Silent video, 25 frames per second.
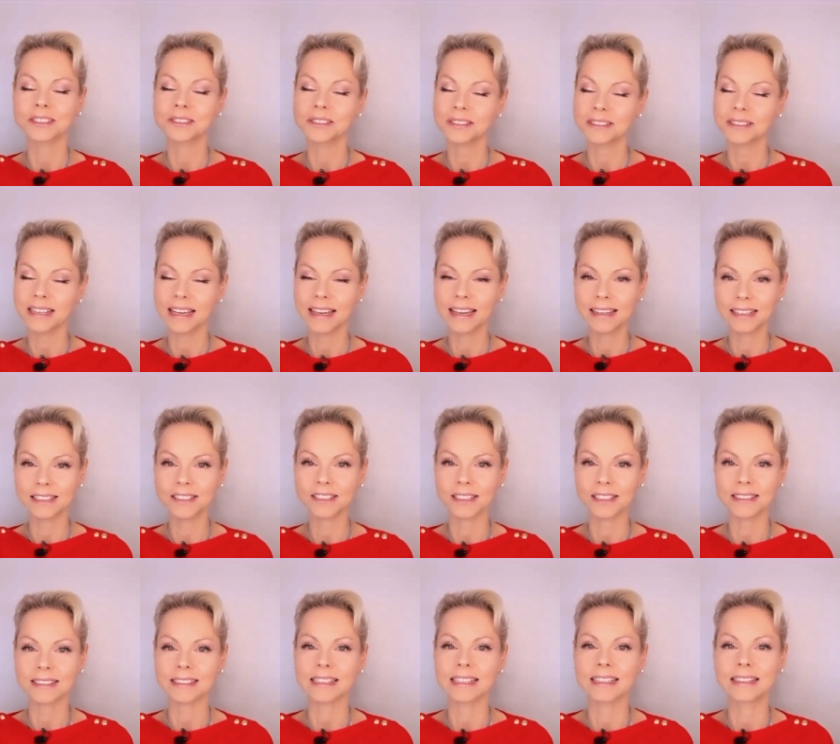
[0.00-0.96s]
to say it
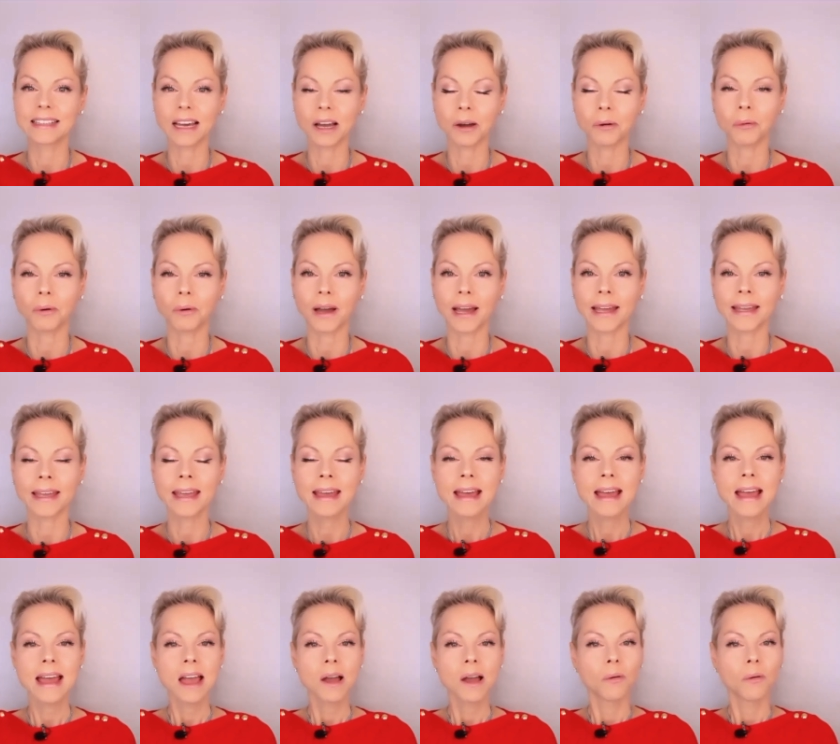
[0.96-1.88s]
just in that way.